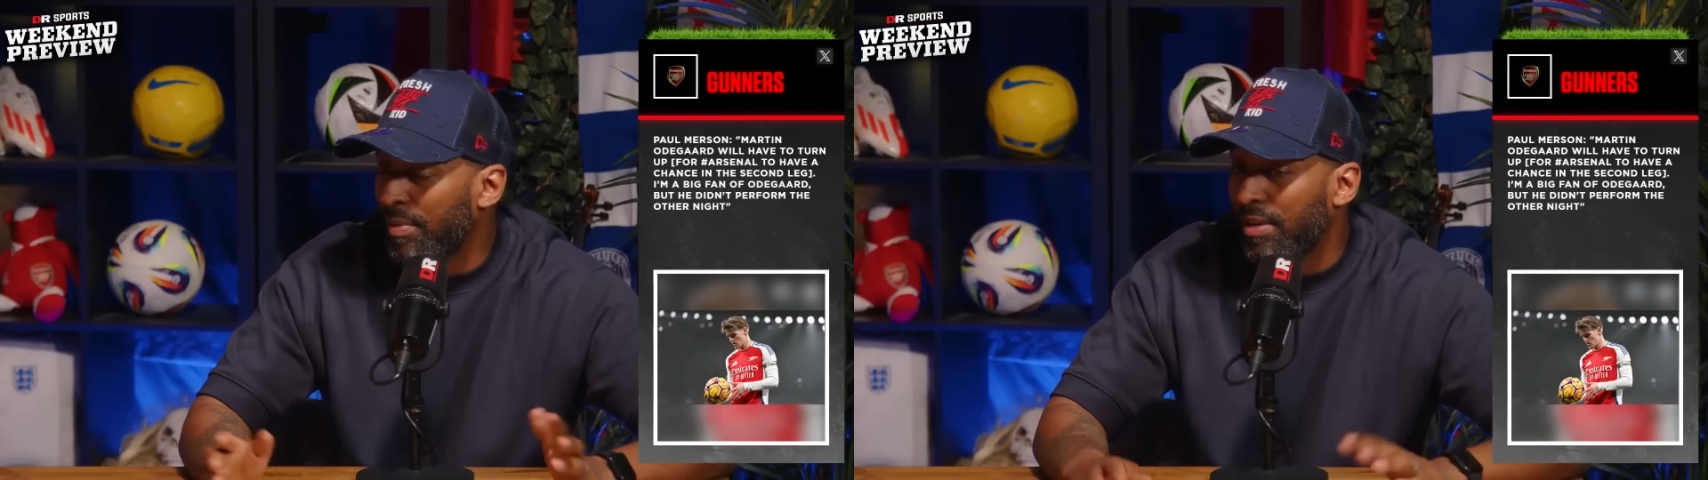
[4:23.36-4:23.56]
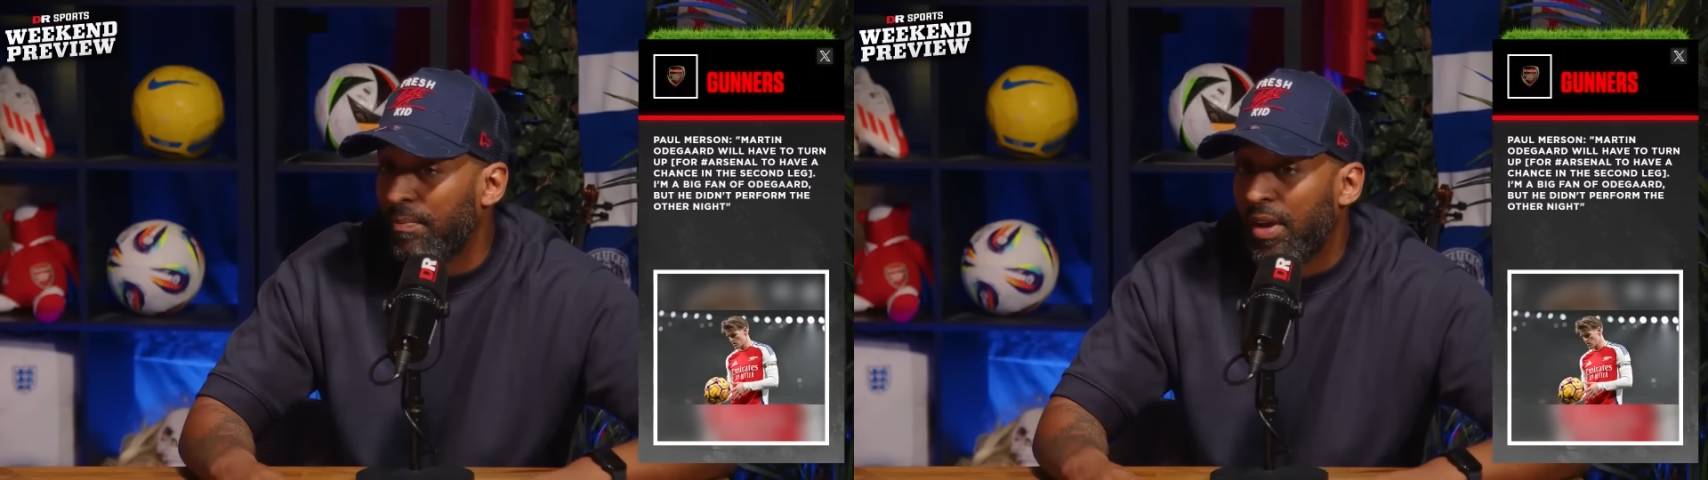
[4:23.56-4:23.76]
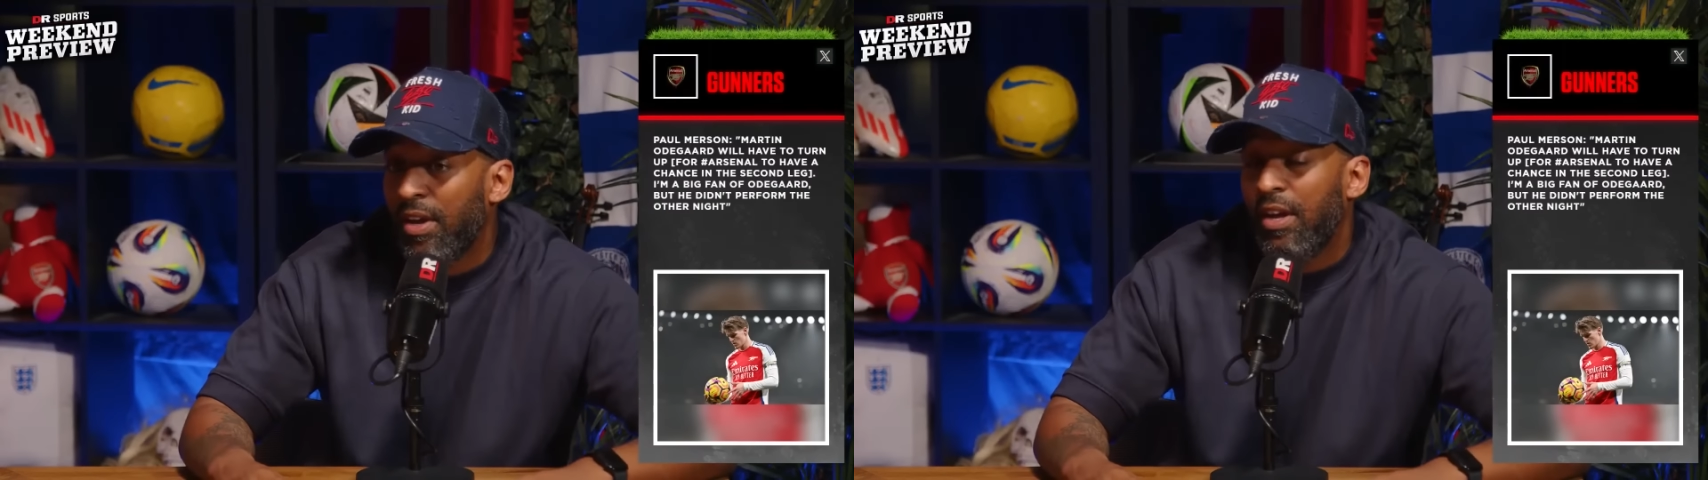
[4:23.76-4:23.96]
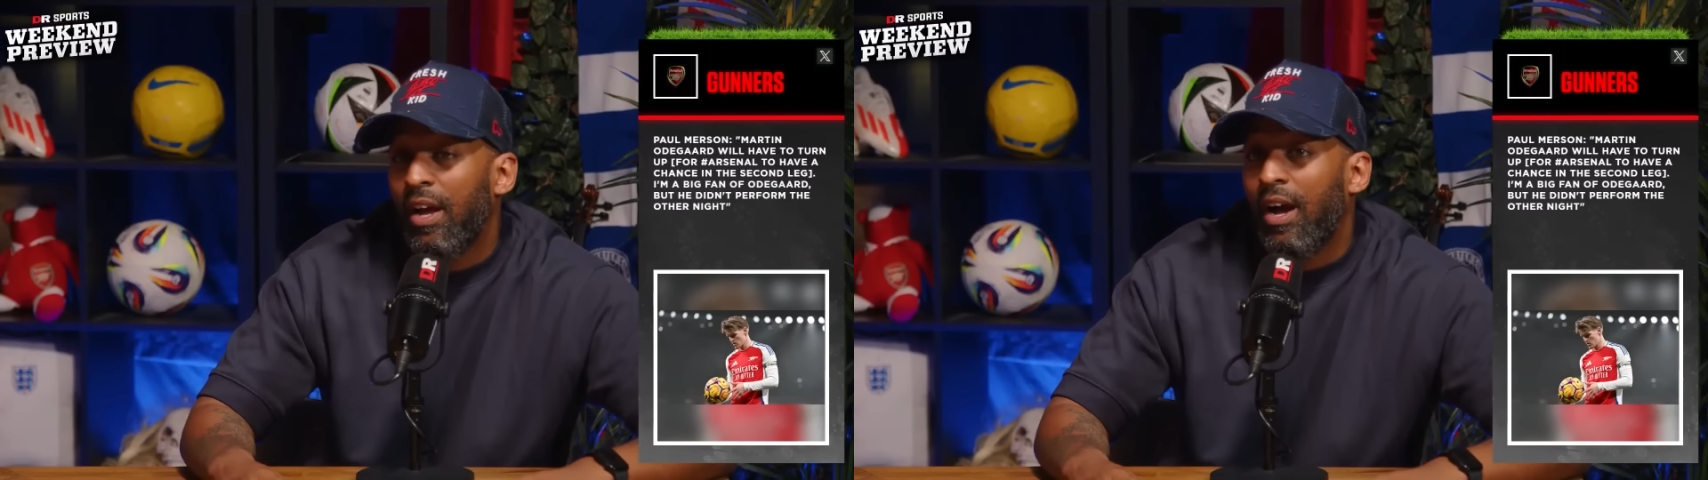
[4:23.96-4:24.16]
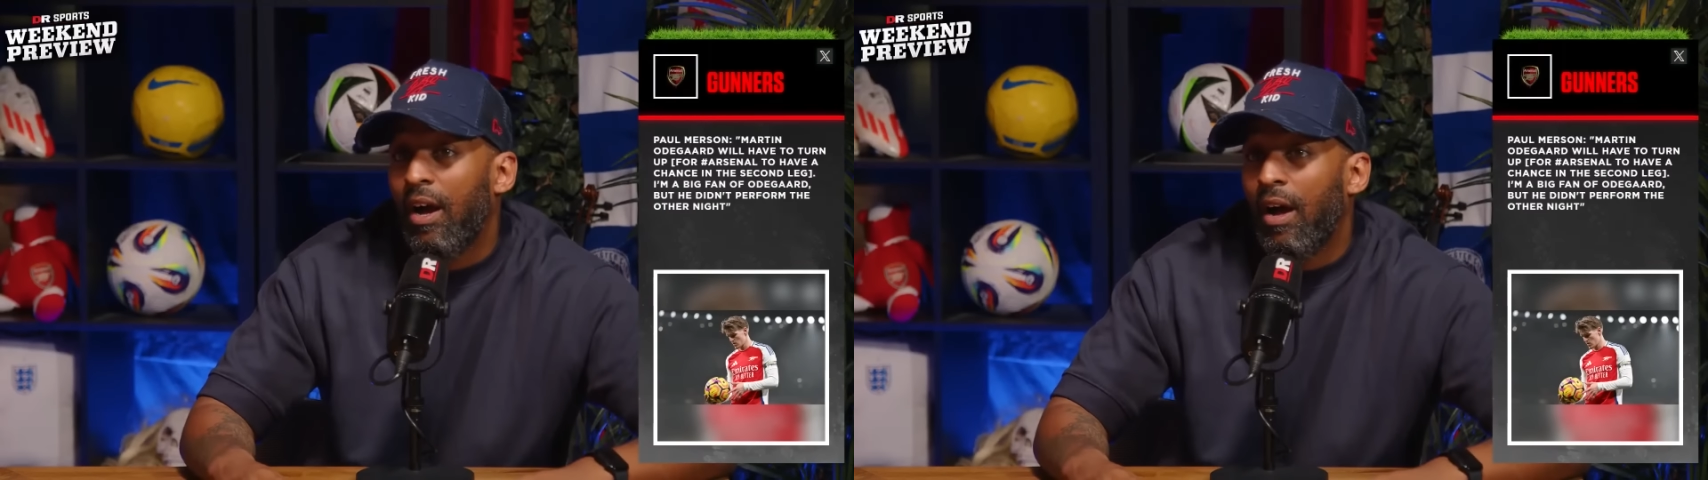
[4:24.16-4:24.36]
mean?
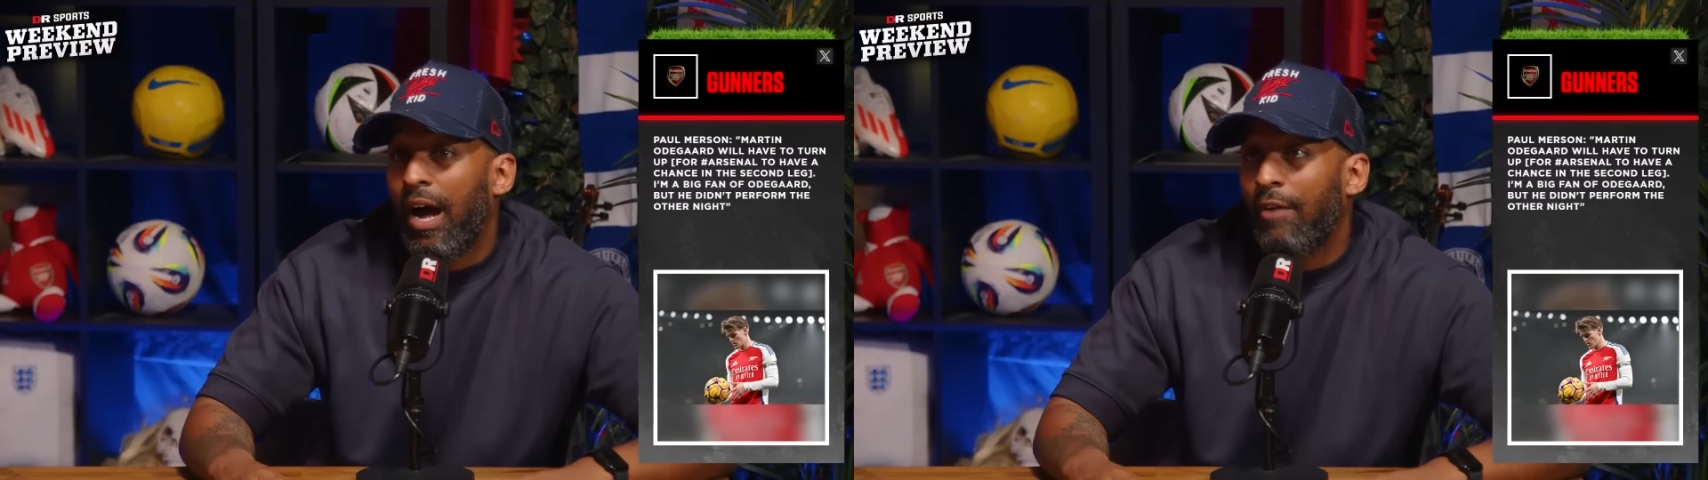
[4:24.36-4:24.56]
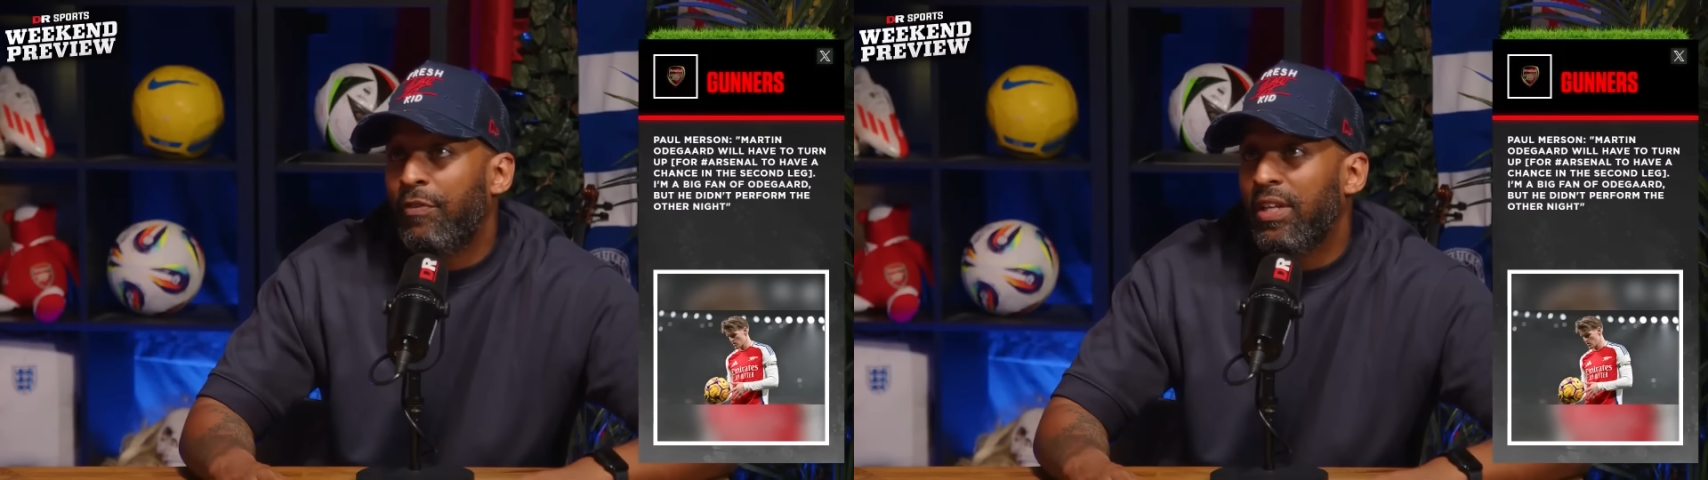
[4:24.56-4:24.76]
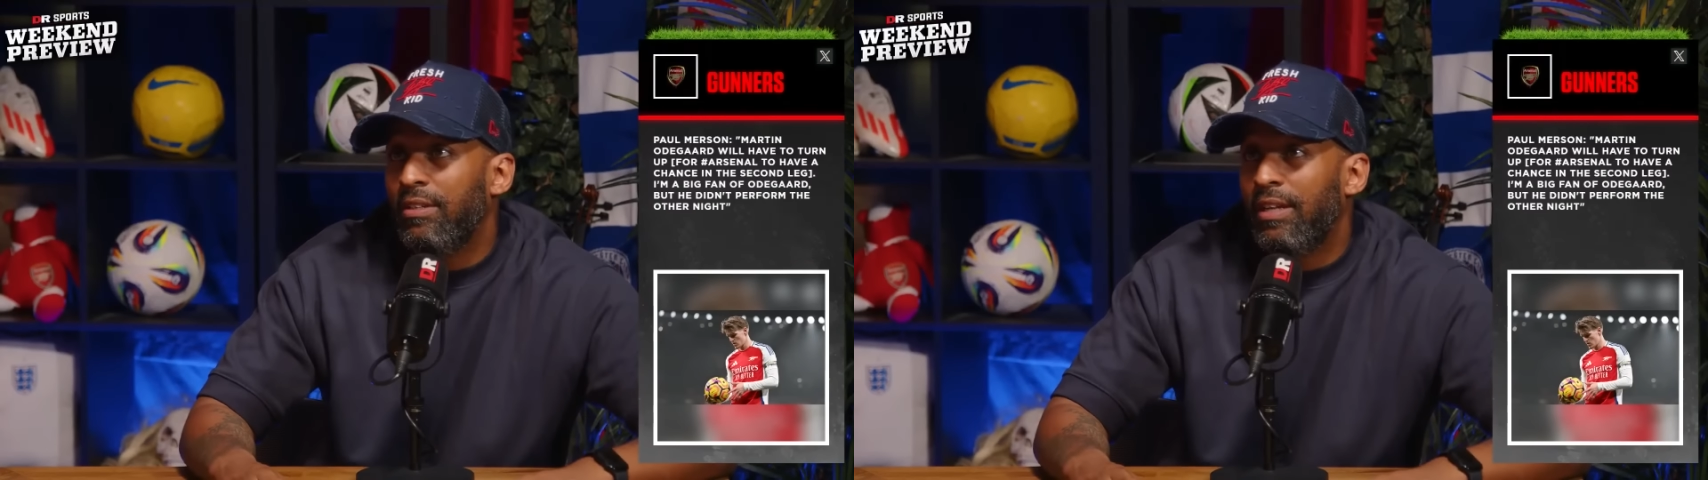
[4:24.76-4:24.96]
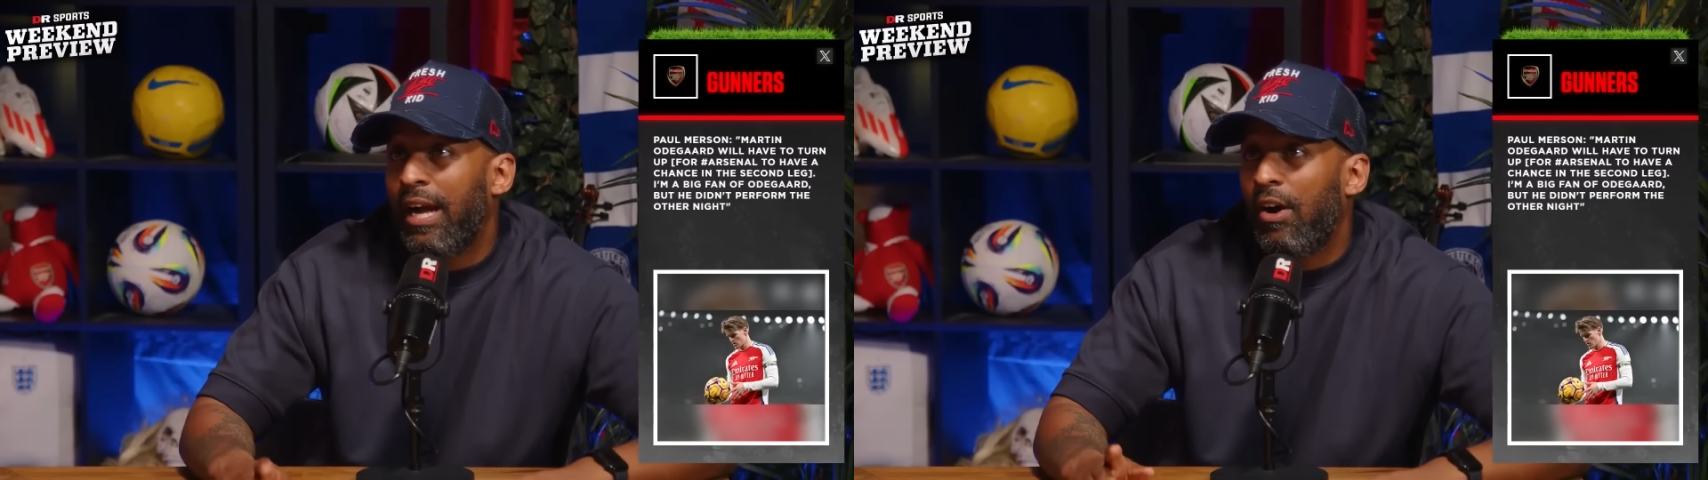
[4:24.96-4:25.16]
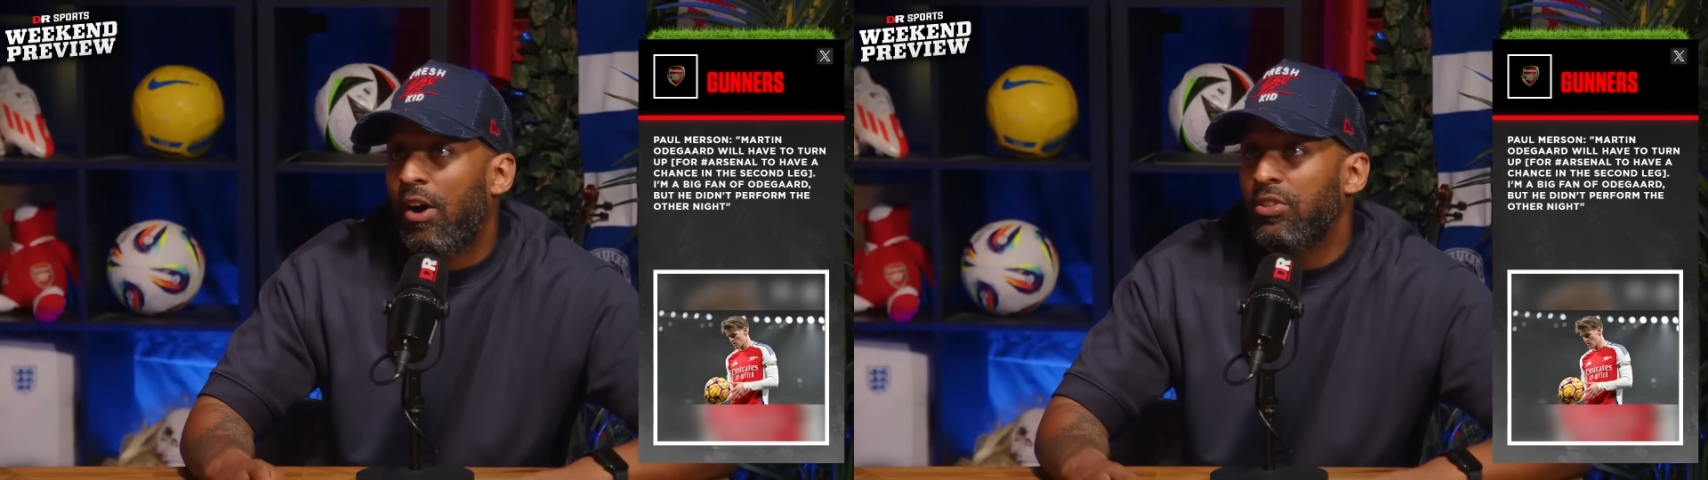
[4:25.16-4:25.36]
I think
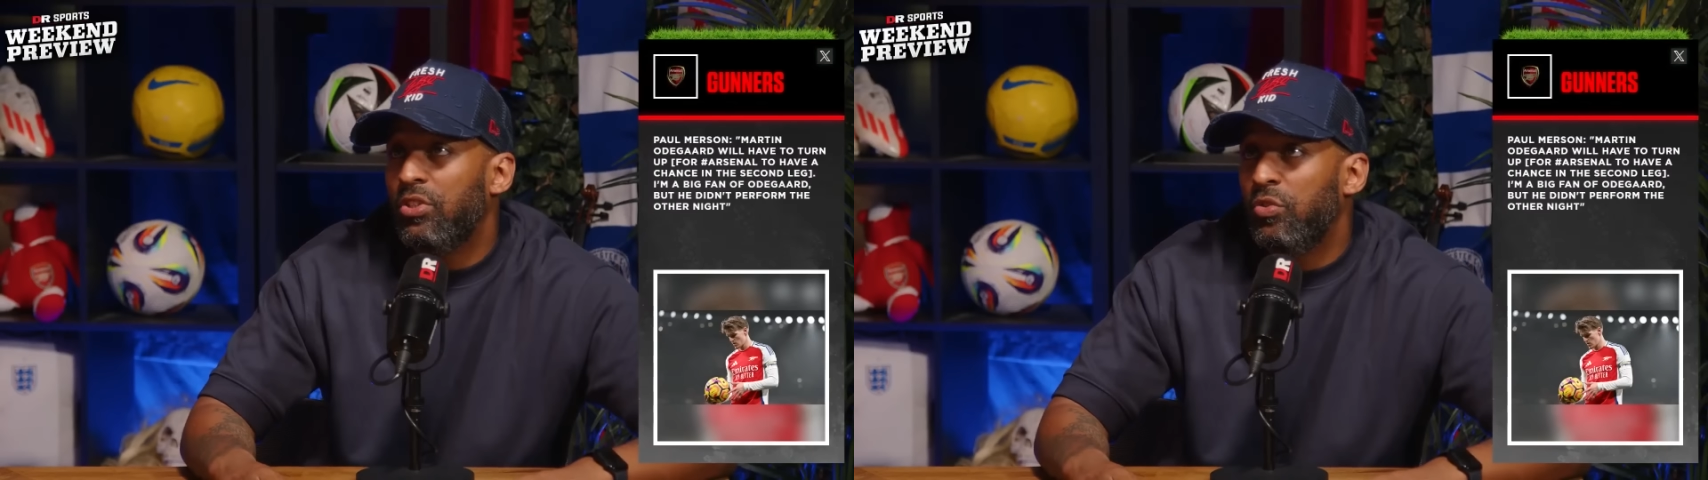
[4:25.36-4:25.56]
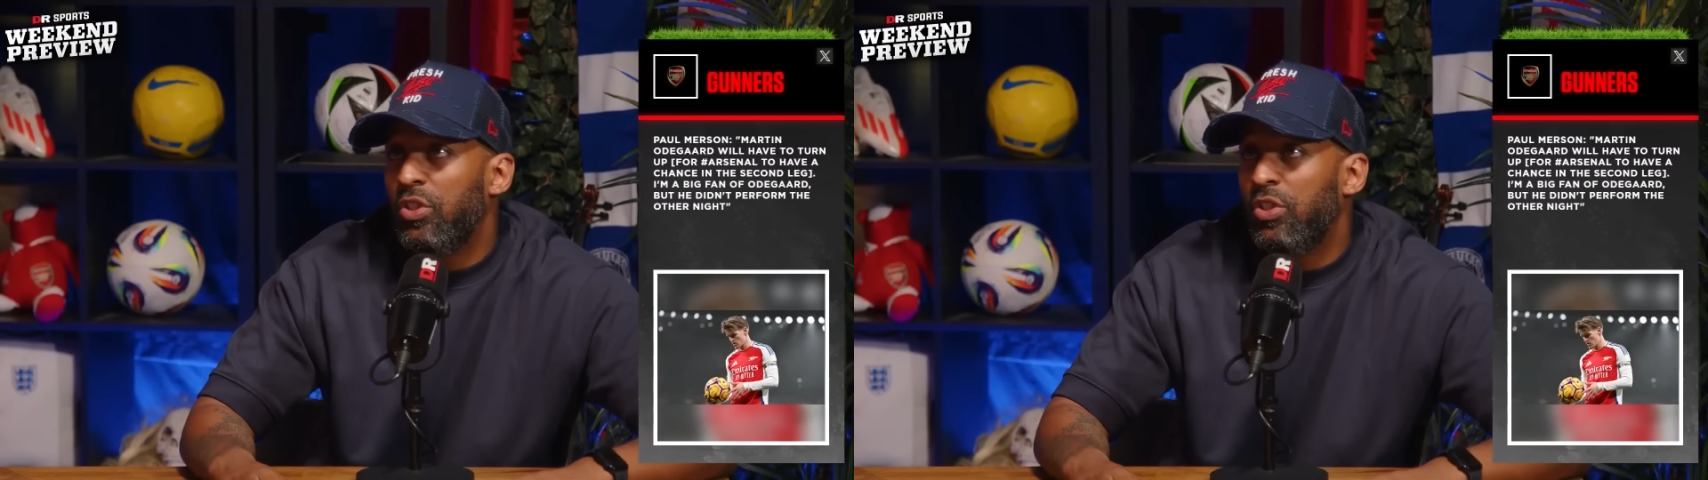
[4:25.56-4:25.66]
at Arsenal,